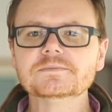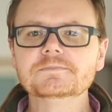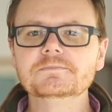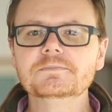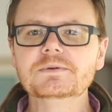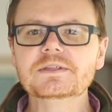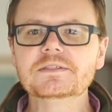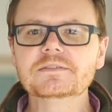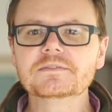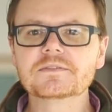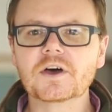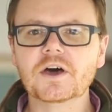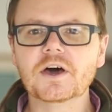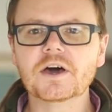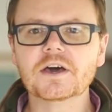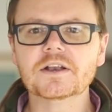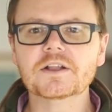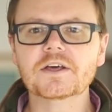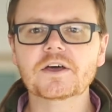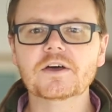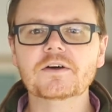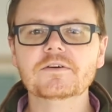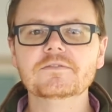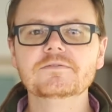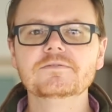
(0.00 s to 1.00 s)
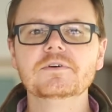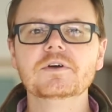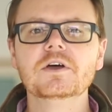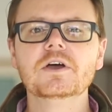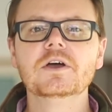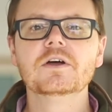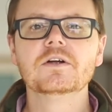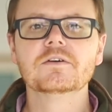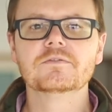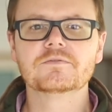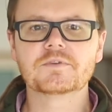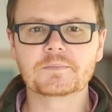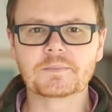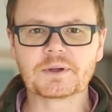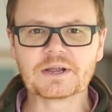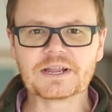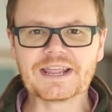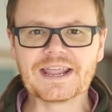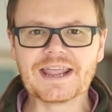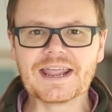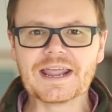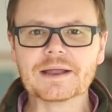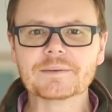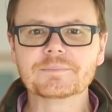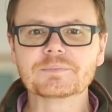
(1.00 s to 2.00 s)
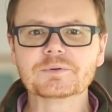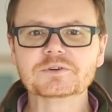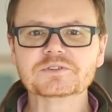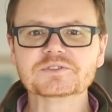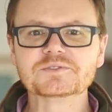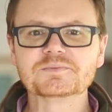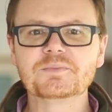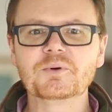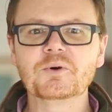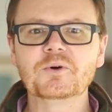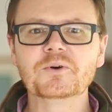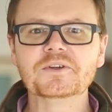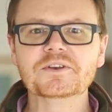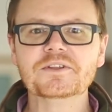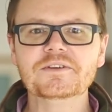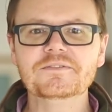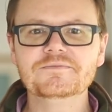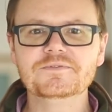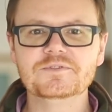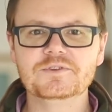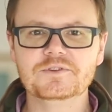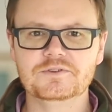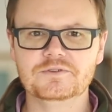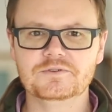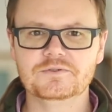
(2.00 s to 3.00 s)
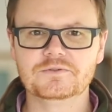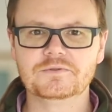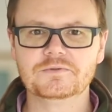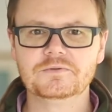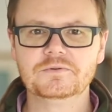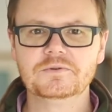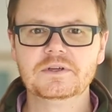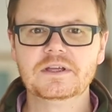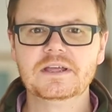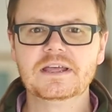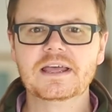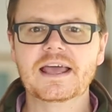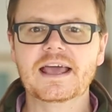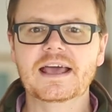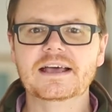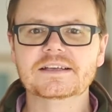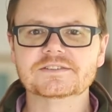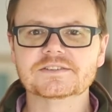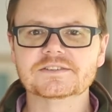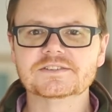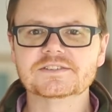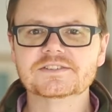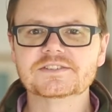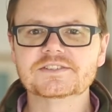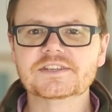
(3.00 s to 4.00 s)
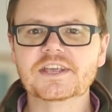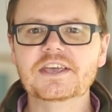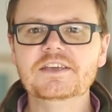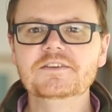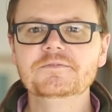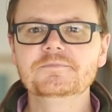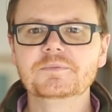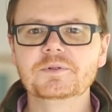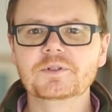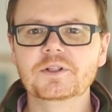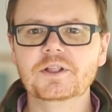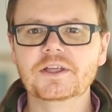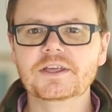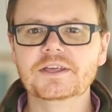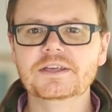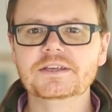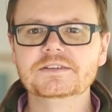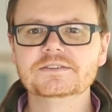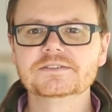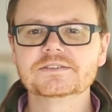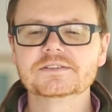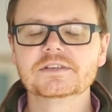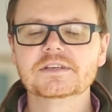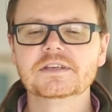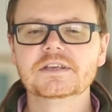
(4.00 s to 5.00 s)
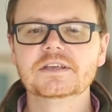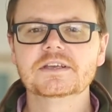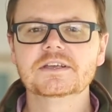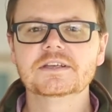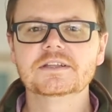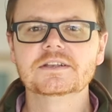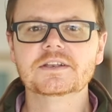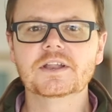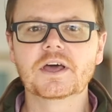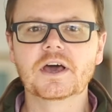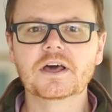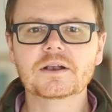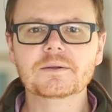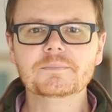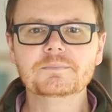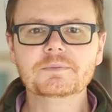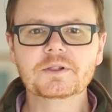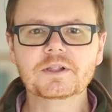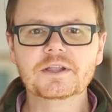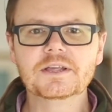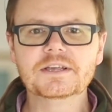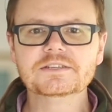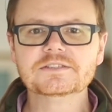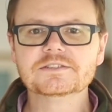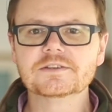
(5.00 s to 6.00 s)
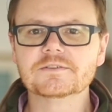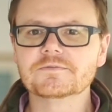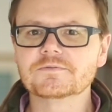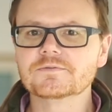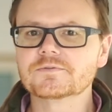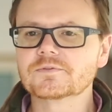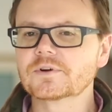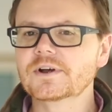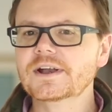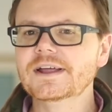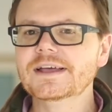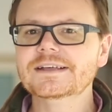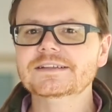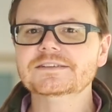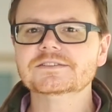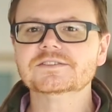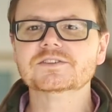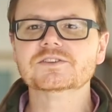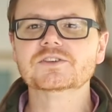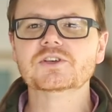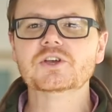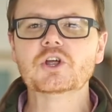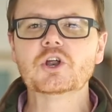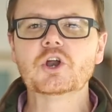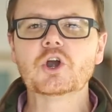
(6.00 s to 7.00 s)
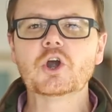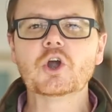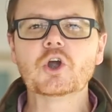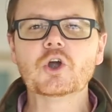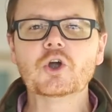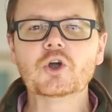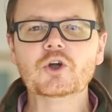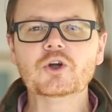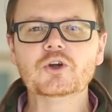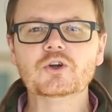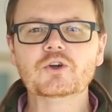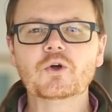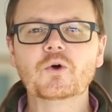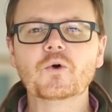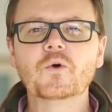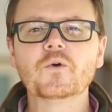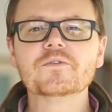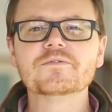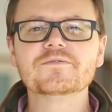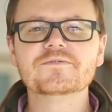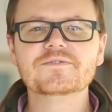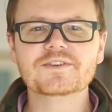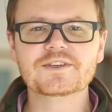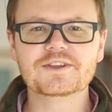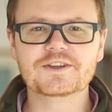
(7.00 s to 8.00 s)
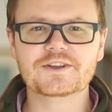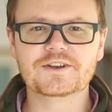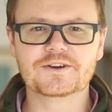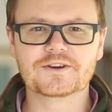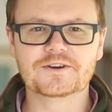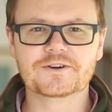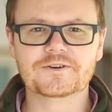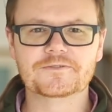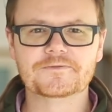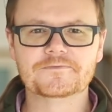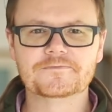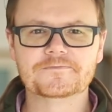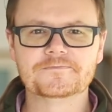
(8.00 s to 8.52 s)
be thought of from a camper's point of view as a safe place, not a place of threats, hurt, or fear.